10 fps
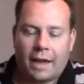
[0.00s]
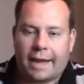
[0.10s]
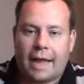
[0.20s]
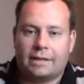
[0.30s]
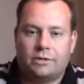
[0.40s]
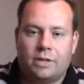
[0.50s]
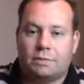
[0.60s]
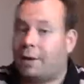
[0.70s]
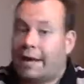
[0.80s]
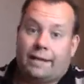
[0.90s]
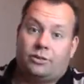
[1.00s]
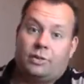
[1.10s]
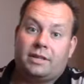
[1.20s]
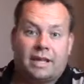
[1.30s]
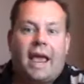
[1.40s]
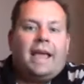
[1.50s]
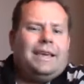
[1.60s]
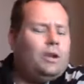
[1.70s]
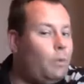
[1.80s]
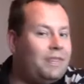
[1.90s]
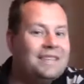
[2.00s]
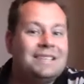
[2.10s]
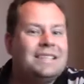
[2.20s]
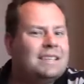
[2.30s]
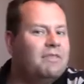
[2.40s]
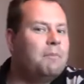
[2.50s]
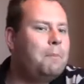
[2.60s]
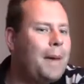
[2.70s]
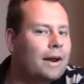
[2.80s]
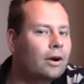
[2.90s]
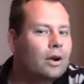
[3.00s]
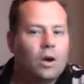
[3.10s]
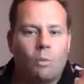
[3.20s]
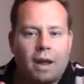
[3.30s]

I can't do this, but I can do this, and hey, you know what, this is even better.